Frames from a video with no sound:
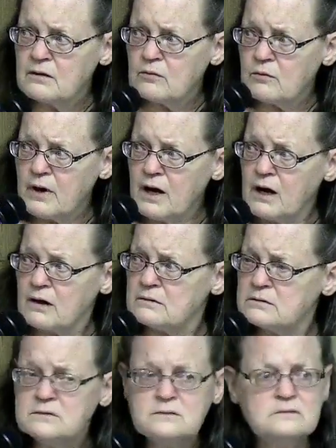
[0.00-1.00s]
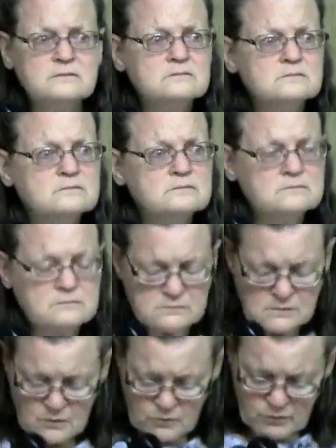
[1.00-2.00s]
Wow.
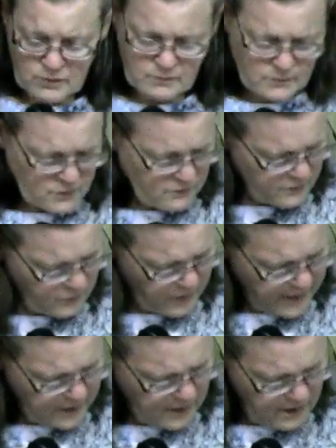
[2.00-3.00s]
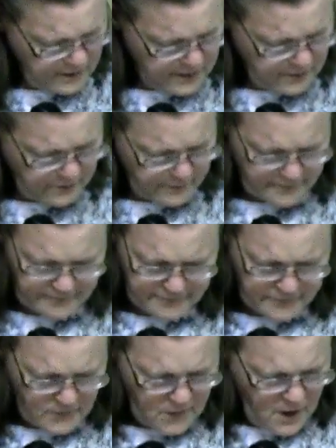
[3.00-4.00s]
We're moving right along here.
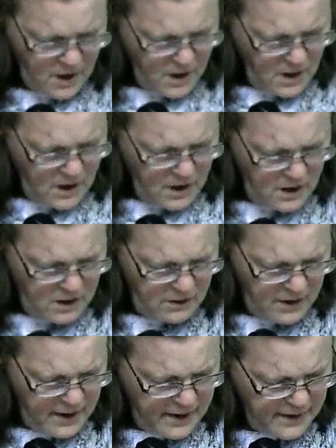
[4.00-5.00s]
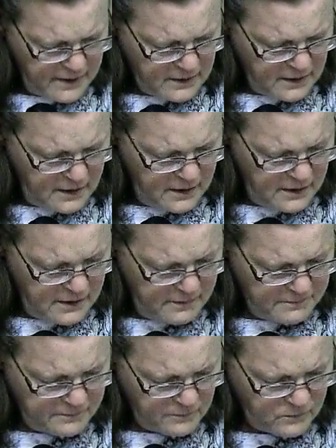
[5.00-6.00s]
All right. Um,
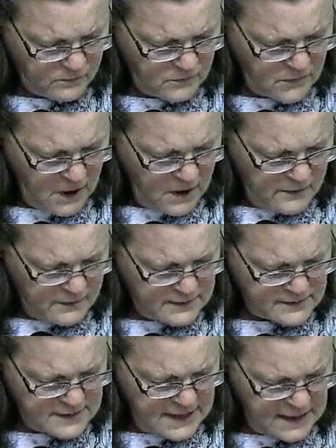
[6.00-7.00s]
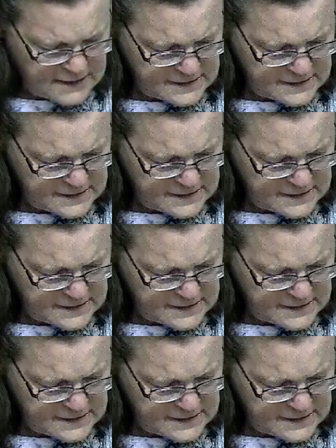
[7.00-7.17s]
this next